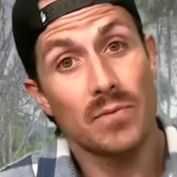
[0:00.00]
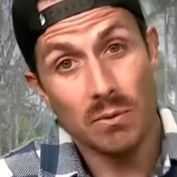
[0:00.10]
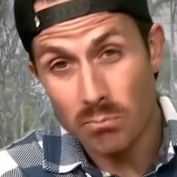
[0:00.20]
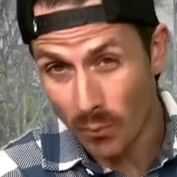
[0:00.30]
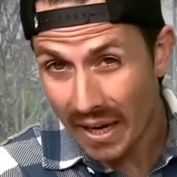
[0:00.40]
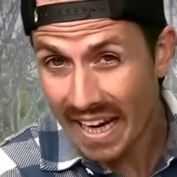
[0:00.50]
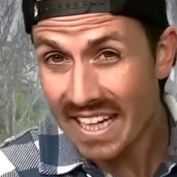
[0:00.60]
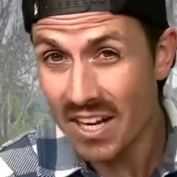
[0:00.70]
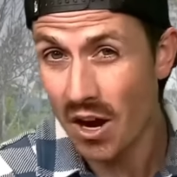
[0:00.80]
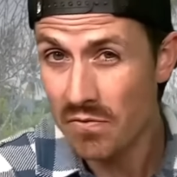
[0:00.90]
the
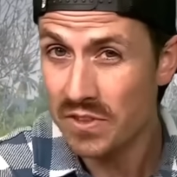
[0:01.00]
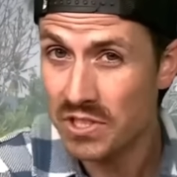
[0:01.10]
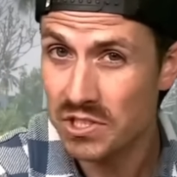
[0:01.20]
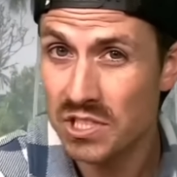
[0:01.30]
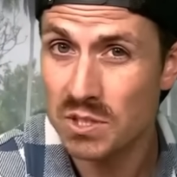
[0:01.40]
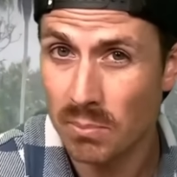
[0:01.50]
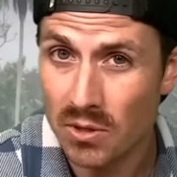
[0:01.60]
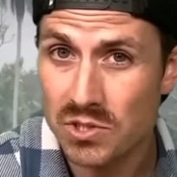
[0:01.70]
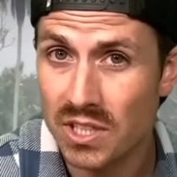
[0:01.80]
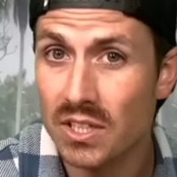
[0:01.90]
brain of the deceased
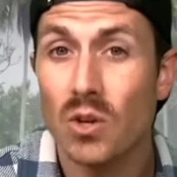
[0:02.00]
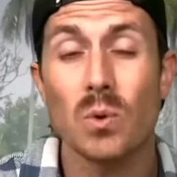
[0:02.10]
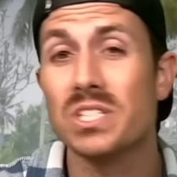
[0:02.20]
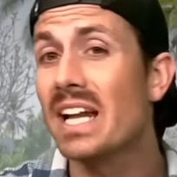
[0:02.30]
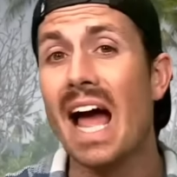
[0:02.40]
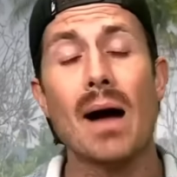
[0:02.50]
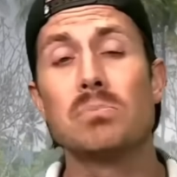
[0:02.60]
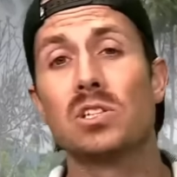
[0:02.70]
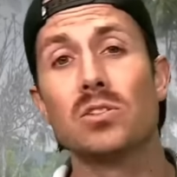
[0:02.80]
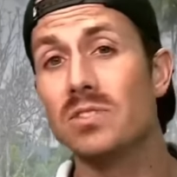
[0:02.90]
person was an
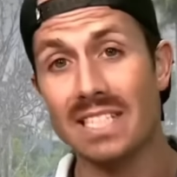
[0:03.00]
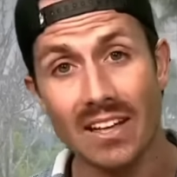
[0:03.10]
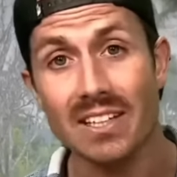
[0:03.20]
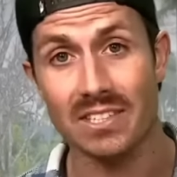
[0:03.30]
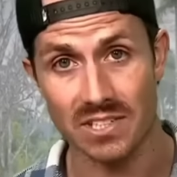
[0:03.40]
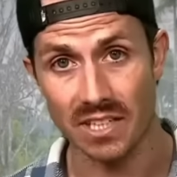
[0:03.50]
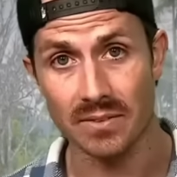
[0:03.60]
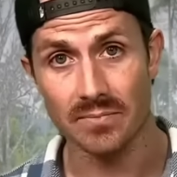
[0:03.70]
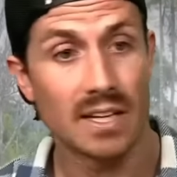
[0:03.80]
absolute delicacy.